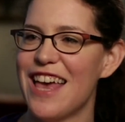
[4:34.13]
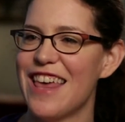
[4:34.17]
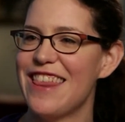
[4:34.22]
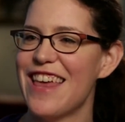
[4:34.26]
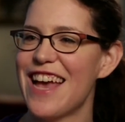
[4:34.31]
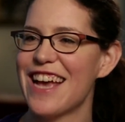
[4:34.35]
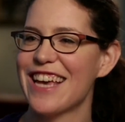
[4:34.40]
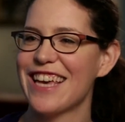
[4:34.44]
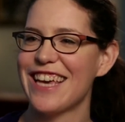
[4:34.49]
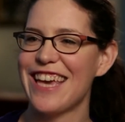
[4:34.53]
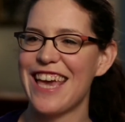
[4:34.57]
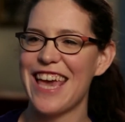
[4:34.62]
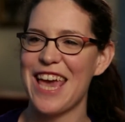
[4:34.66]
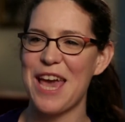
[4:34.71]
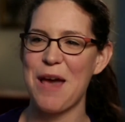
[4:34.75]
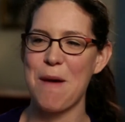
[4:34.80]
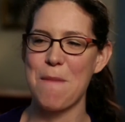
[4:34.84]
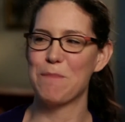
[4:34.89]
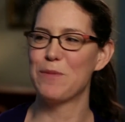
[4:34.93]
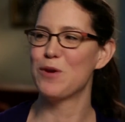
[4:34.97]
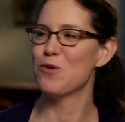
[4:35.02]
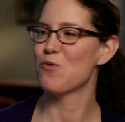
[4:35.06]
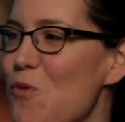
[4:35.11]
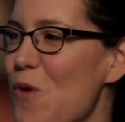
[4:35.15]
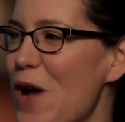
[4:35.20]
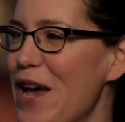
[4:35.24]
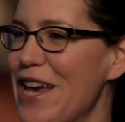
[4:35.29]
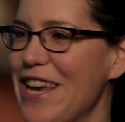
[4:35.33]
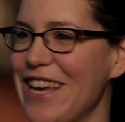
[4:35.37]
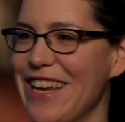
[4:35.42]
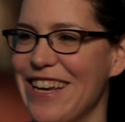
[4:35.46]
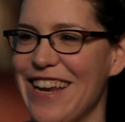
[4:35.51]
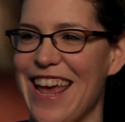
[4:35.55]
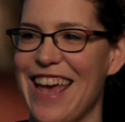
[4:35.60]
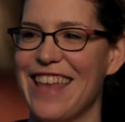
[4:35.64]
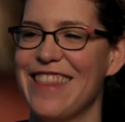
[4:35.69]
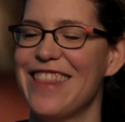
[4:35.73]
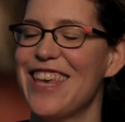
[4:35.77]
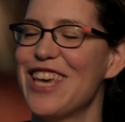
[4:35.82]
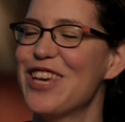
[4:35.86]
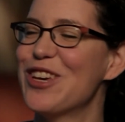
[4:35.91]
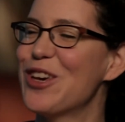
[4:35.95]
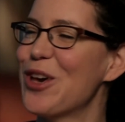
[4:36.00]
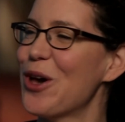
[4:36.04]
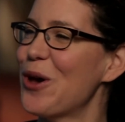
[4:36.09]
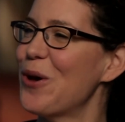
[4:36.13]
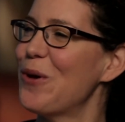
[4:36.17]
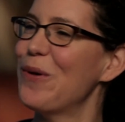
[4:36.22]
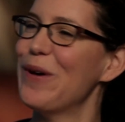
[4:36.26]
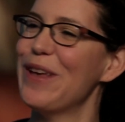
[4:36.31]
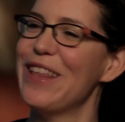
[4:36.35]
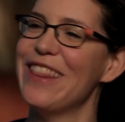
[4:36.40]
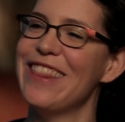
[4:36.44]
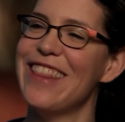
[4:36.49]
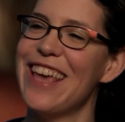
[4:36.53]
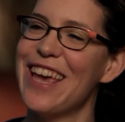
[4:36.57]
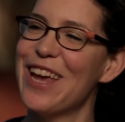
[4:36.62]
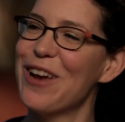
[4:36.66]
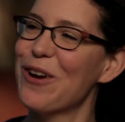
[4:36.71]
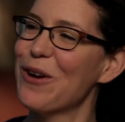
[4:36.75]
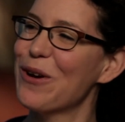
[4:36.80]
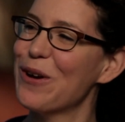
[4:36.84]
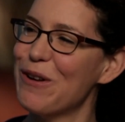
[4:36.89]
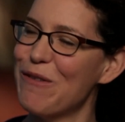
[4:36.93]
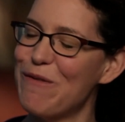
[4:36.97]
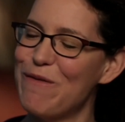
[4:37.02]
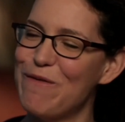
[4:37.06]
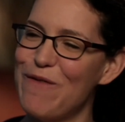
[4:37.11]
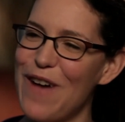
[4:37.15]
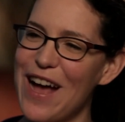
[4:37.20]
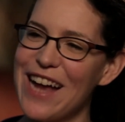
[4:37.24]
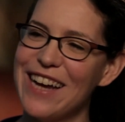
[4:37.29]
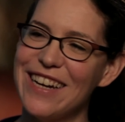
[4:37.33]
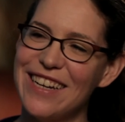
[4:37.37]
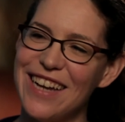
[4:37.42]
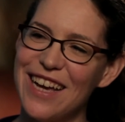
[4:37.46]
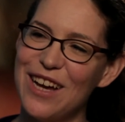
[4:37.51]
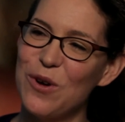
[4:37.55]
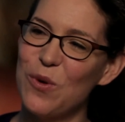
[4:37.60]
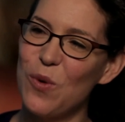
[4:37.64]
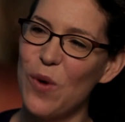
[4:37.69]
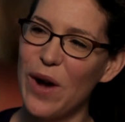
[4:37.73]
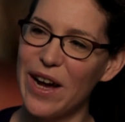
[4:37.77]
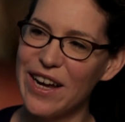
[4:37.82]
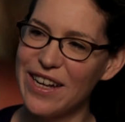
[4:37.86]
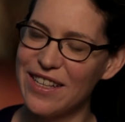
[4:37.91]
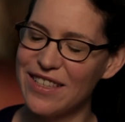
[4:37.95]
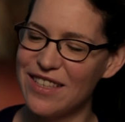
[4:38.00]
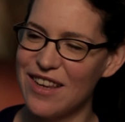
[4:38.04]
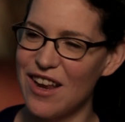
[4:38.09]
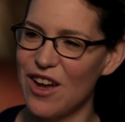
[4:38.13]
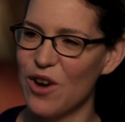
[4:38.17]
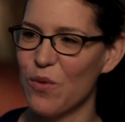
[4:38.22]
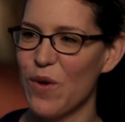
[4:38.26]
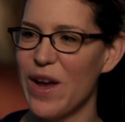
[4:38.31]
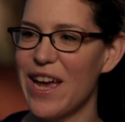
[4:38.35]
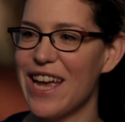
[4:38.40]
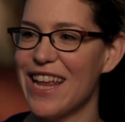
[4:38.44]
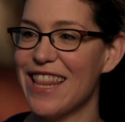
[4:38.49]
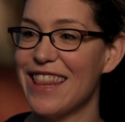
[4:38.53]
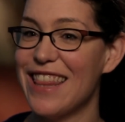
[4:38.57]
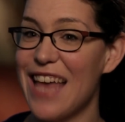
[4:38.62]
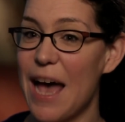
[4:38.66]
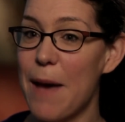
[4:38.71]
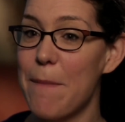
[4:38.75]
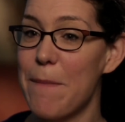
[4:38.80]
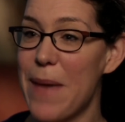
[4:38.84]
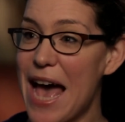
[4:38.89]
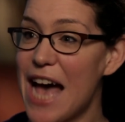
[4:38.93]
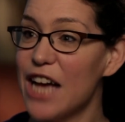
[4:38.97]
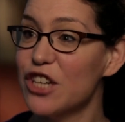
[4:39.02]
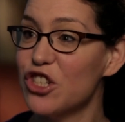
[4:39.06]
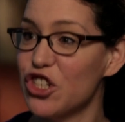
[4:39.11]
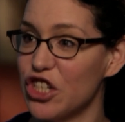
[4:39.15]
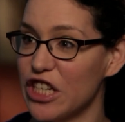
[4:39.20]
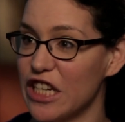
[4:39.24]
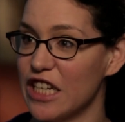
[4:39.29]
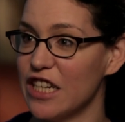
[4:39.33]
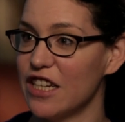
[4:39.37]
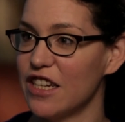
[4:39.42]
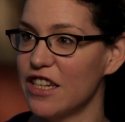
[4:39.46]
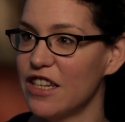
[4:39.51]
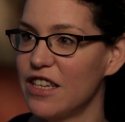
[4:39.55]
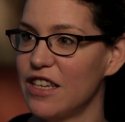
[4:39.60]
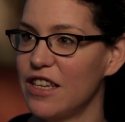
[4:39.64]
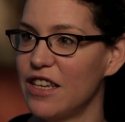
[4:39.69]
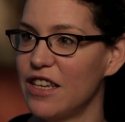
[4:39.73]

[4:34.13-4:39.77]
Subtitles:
that can't be right, and they go and they are going to find out why it's not right. That passion,